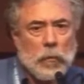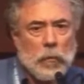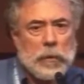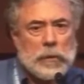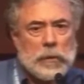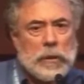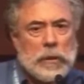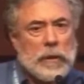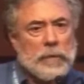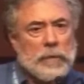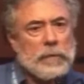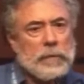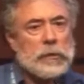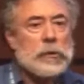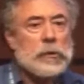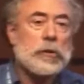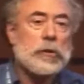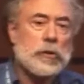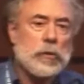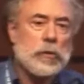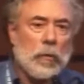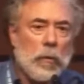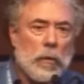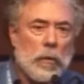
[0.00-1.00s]
which have
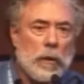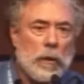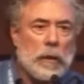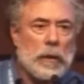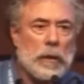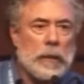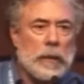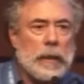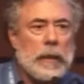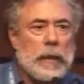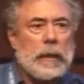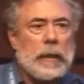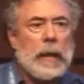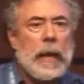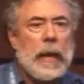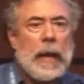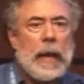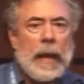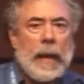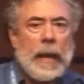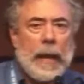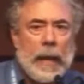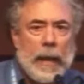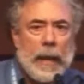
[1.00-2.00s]
historically
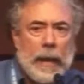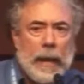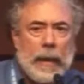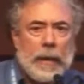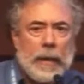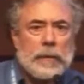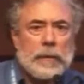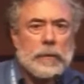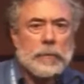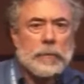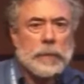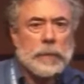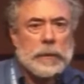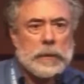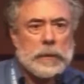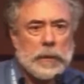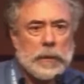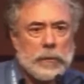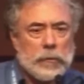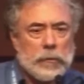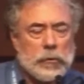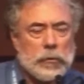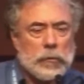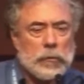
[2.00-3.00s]
had the
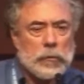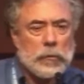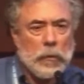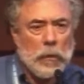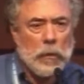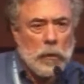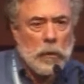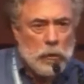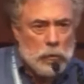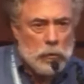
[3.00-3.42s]
potential